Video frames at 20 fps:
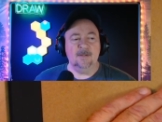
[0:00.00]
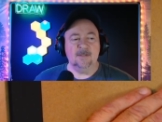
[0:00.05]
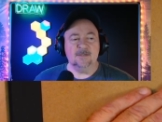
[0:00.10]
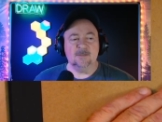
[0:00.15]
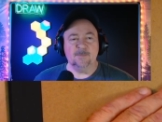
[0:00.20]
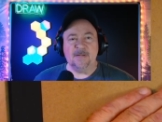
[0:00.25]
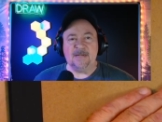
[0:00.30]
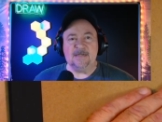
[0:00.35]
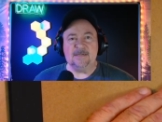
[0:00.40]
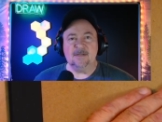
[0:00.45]

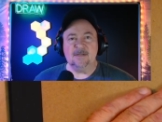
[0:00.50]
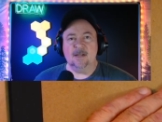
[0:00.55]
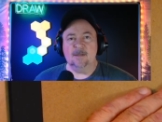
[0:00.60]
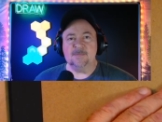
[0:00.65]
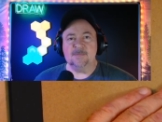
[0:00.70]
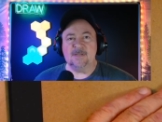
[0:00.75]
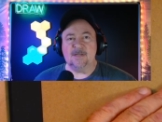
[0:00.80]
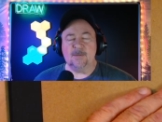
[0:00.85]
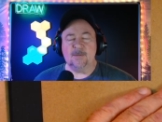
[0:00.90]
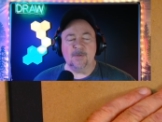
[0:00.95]
many
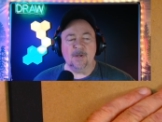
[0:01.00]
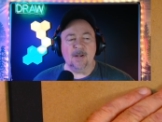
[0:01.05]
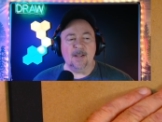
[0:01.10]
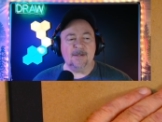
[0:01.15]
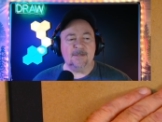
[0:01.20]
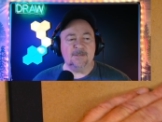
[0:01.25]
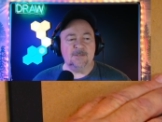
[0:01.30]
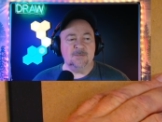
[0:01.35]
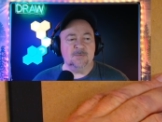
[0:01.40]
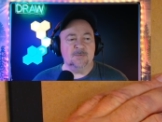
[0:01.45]
times as I would
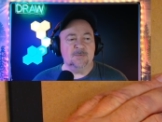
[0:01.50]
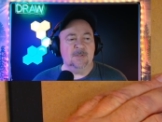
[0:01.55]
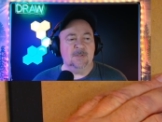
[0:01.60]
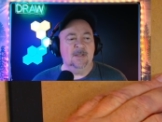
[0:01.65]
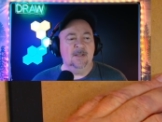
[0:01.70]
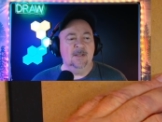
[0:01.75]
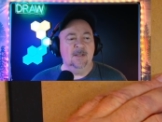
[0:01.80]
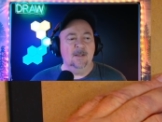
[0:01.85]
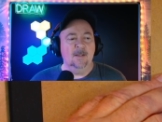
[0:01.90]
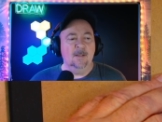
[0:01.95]
like to,
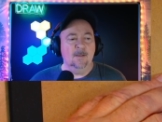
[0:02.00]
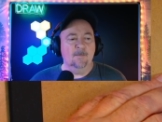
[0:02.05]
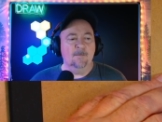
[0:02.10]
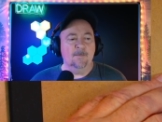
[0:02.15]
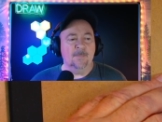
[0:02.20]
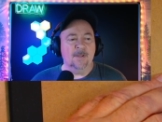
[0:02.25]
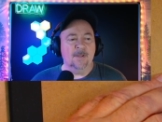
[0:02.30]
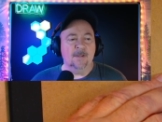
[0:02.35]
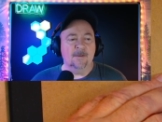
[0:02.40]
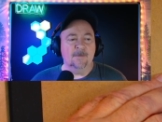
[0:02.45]

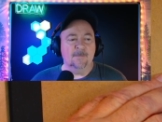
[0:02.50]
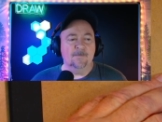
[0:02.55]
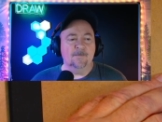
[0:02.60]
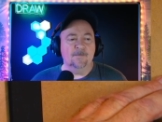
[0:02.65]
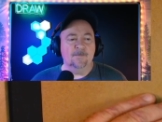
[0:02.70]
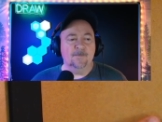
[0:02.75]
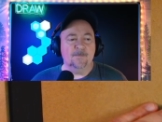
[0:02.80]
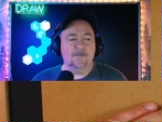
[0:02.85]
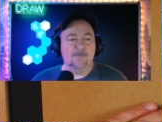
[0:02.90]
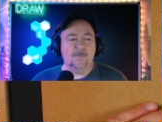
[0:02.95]
but
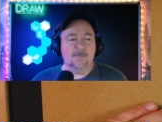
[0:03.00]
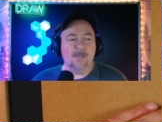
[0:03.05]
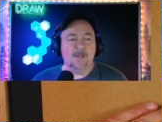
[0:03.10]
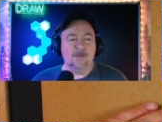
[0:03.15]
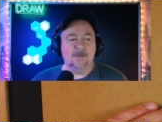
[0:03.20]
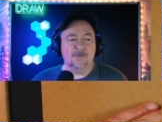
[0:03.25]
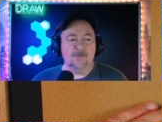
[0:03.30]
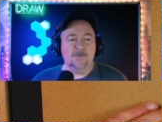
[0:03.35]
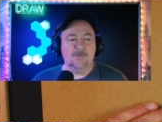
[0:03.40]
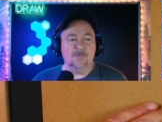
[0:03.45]
I
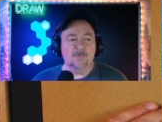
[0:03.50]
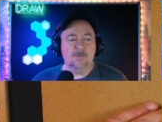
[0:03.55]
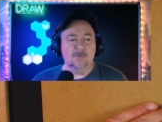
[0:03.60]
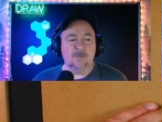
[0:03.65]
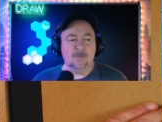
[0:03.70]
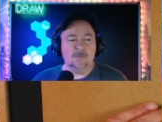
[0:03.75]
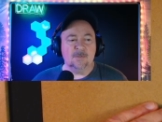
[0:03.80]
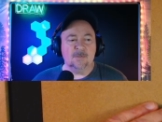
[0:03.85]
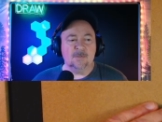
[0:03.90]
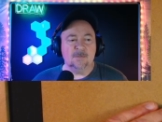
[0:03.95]
do
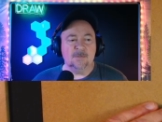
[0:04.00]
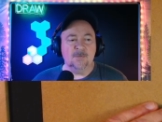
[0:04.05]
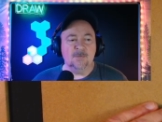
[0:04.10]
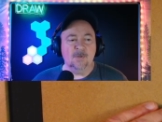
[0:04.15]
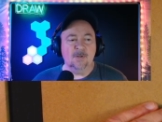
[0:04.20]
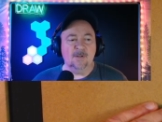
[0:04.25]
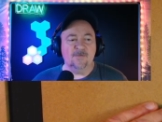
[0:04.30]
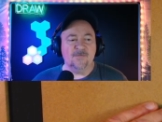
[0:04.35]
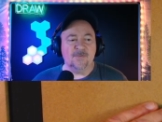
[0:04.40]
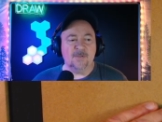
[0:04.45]

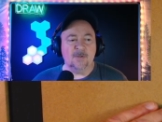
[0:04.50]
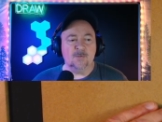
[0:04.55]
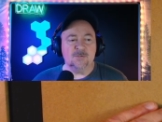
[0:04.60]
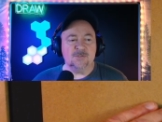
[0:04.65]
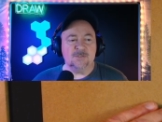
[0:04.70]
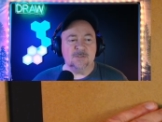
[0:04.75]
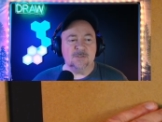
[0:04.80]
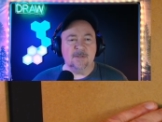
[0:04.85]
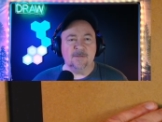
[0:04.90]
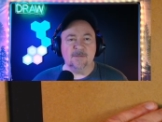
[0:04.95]
love the
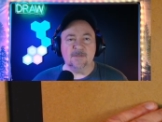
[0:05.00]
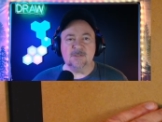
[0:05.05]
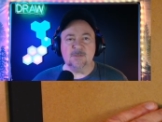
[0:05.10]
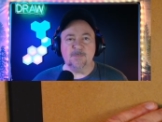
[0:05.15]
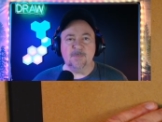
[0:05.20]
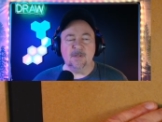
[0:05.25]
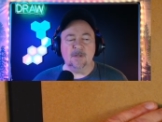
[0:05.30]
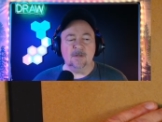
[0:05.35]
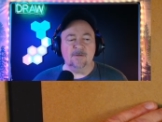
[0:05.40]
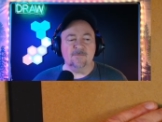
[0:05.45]
ocean and the
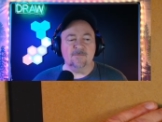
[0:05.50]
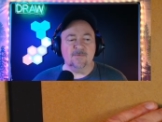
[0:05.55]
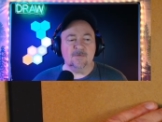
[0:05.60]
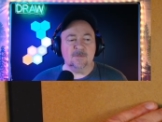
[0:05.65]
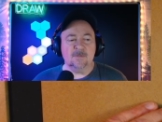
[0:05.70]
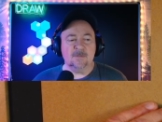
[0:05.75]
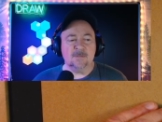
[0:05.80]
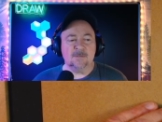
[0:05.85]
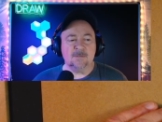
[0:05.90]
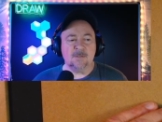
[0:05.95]
smell of
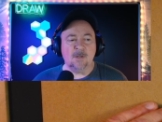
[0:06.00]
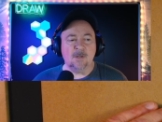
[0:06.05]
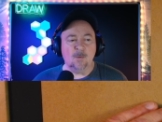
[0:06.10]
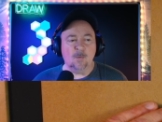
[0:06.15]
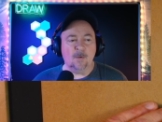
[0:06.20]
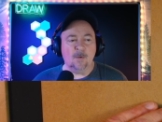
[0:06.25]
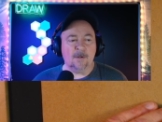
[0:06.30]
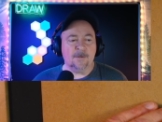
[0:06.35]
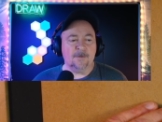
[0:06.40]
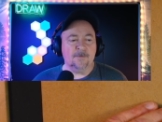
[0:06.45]
the salt
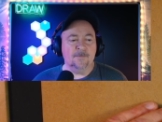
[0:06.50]
water.